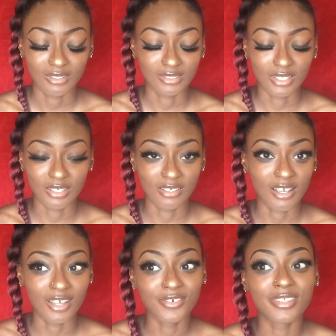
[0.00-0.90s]
It's like
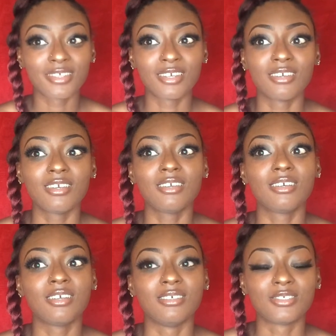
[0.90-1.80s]
everything
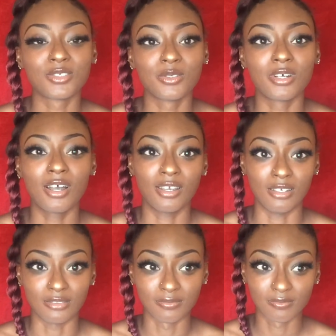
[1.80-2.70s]
is so
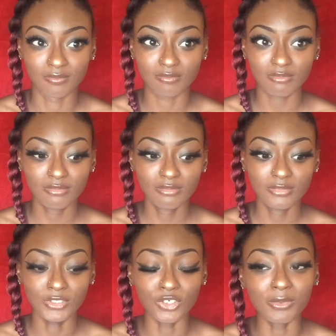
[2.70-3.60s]
high,
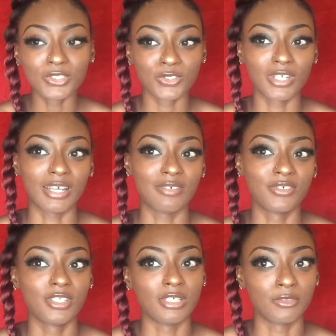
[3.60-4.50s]
so much so that
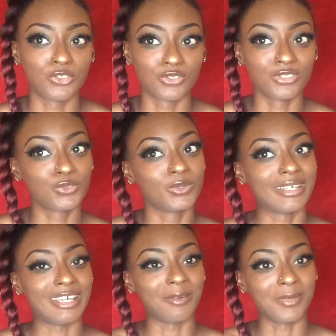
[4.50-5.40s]
even like students who
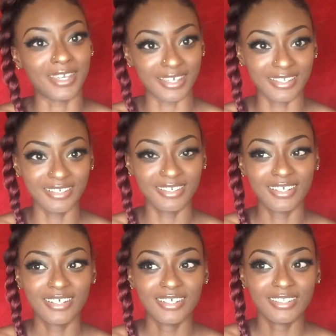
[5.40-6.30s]
came in
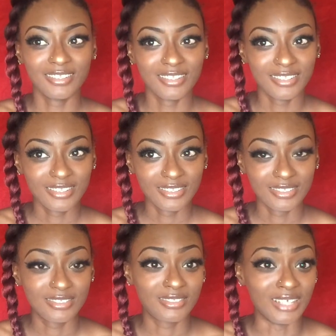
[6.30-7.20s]

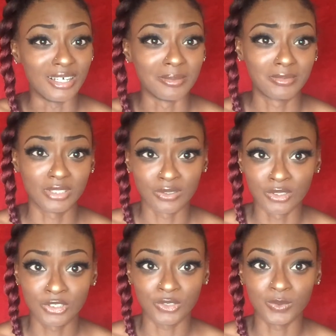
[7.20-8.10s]
to
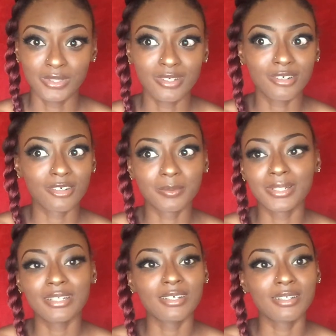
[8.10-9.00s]
go to Uwi, they're
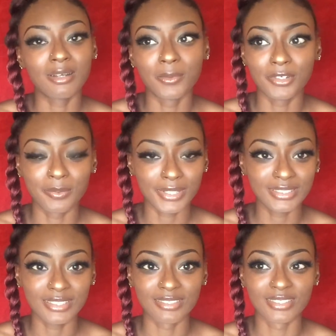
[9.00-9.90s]
complaining about the
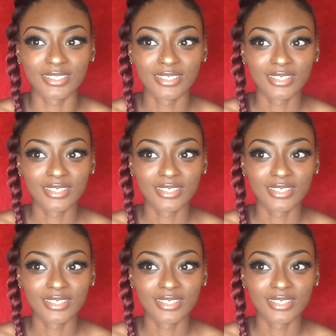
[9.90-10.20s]
prices.